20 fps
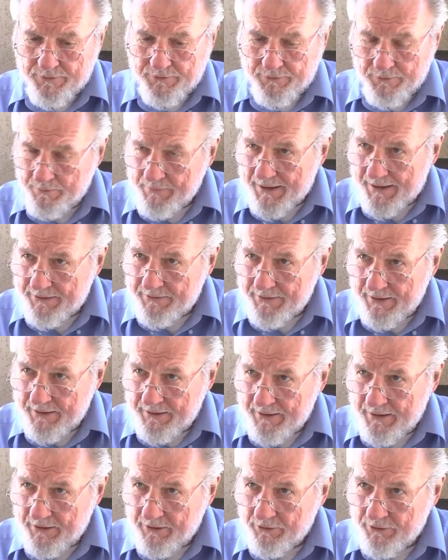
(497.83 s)
the mandate
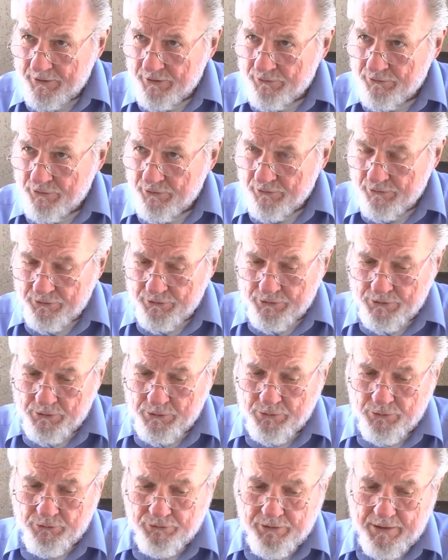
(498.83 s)
area to the
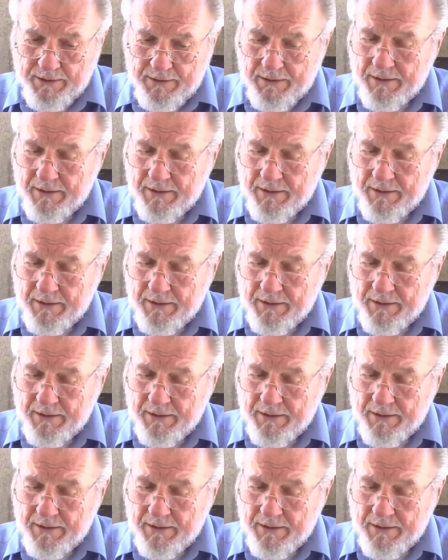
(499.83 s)
Jews